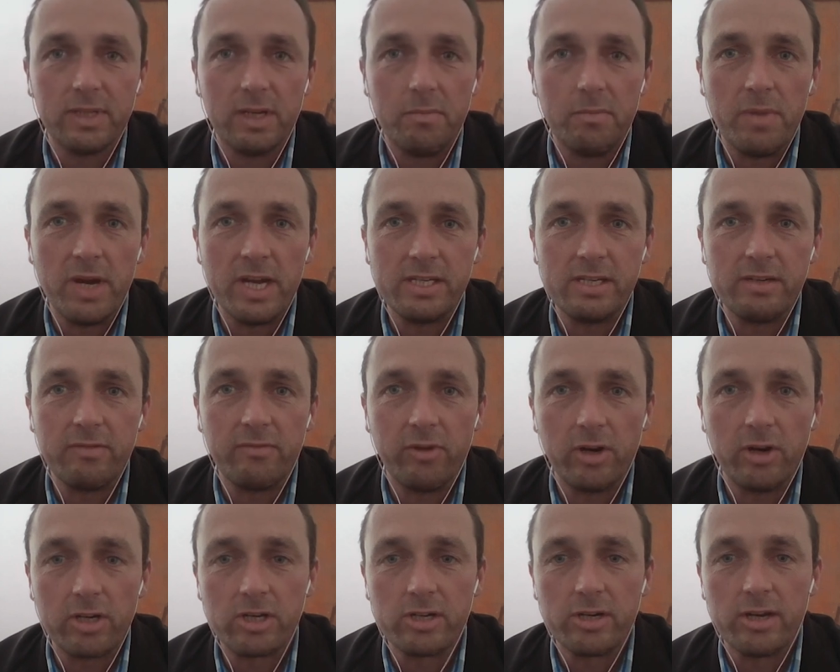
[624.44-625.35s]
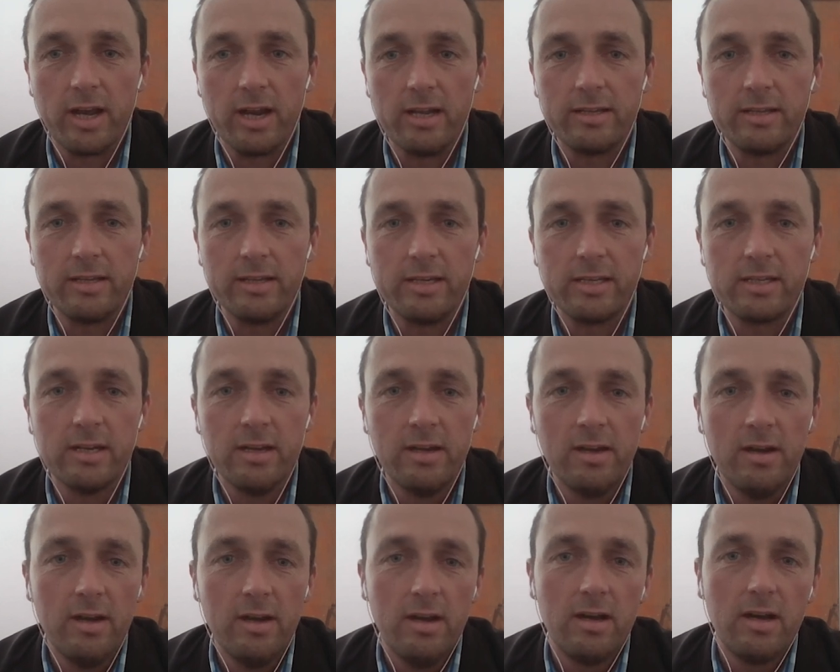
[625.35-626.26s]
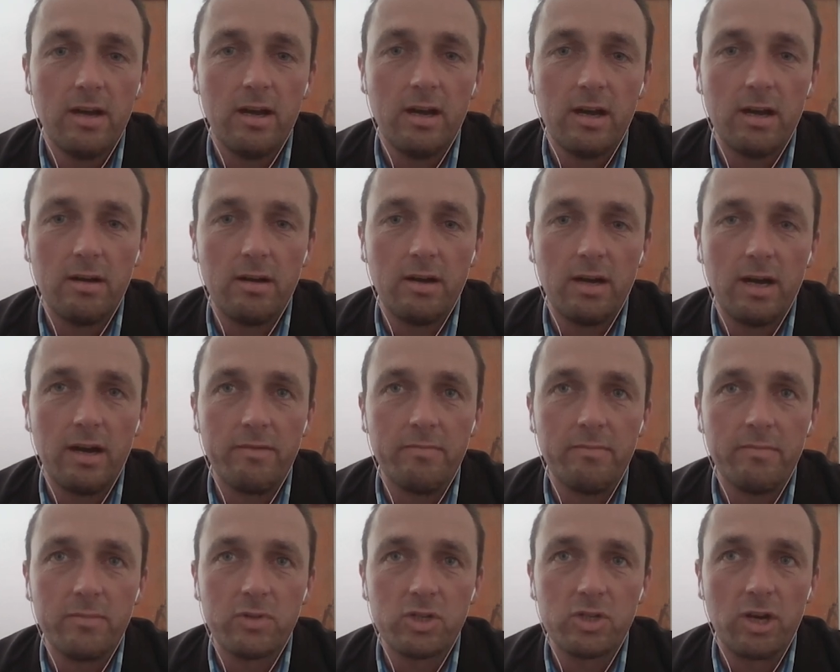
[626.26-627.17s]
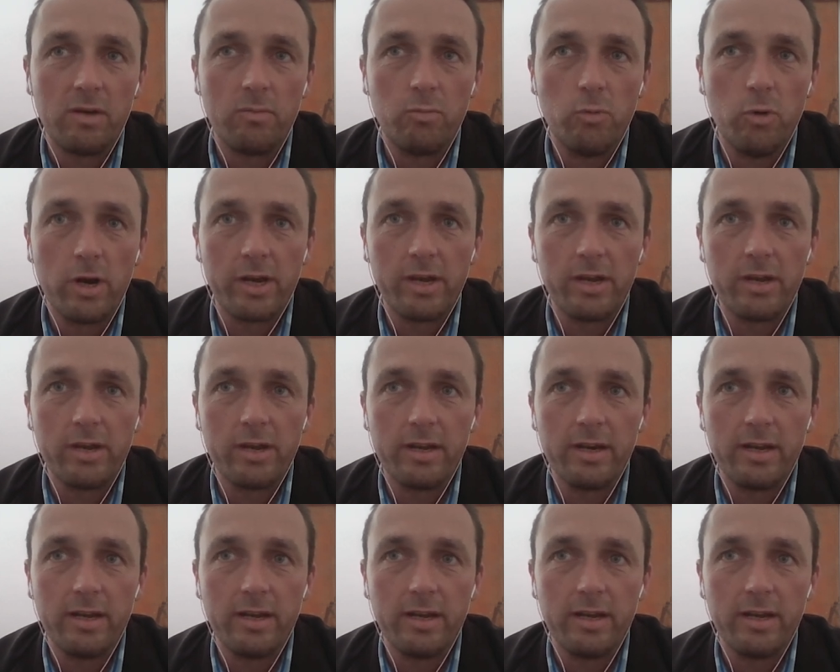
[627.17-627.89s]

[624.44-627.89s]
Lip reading: amazing functionalities. I'm working